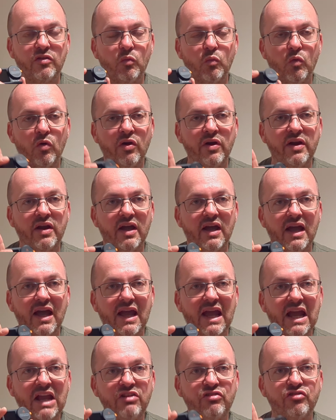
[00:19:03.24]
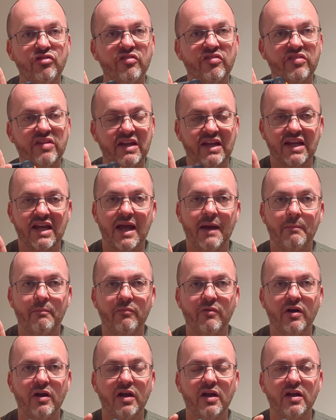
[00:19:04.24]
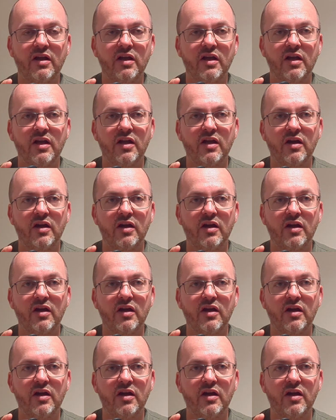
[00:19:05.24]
The one interesting camera